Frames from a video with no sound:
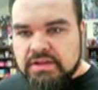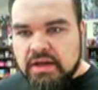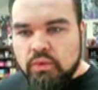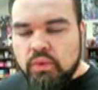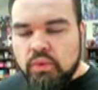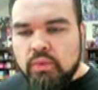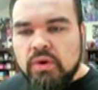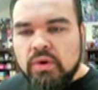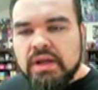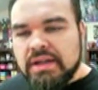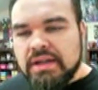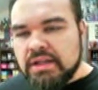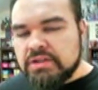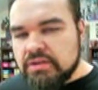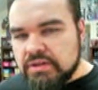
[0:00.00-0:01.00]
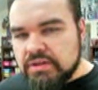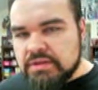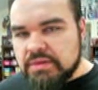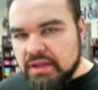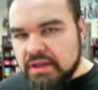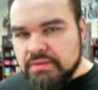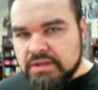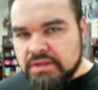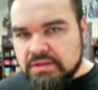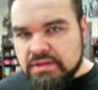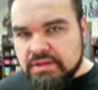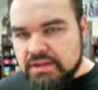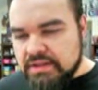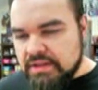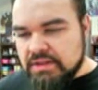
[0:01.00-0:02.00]
When working digital, sometimes
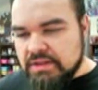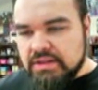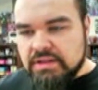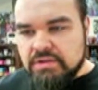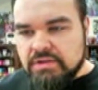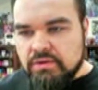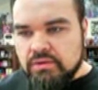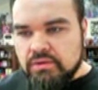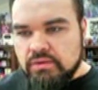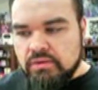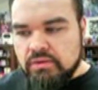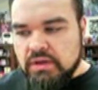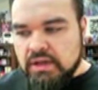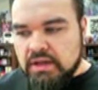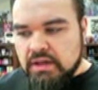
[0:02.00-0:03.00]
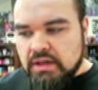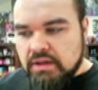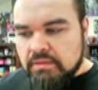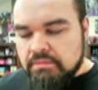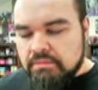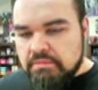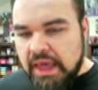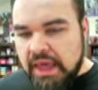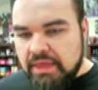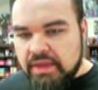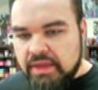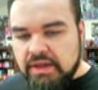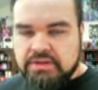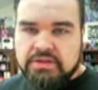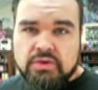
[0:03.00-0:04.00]
it's easy to make
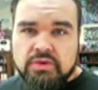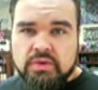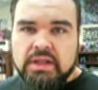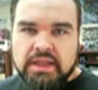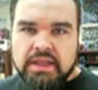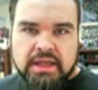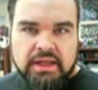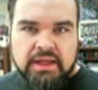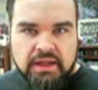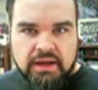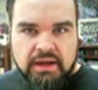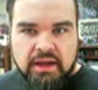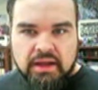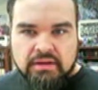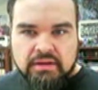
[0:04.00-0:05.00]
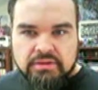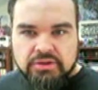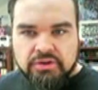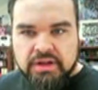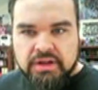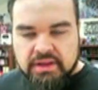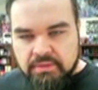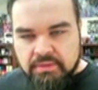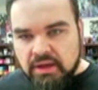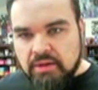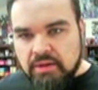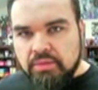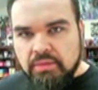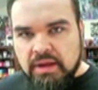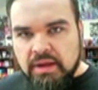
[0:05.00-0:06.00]
things too clean and not dirty them
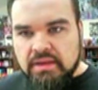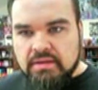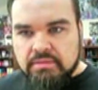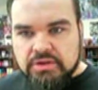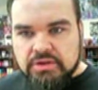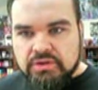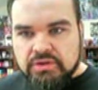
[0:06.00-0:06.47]
up, or make them